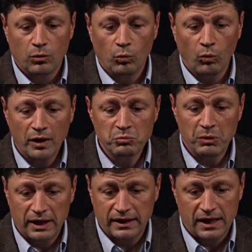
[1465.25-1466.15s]
one
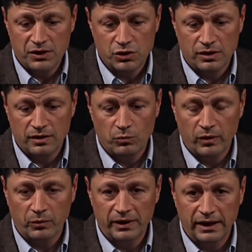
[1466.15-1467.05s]
medication
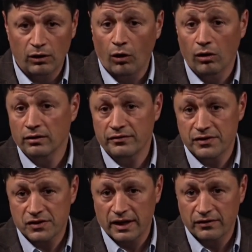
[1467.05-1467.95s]
where we get all of
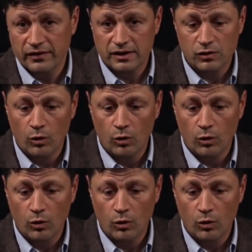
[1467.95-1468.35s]
the side effects,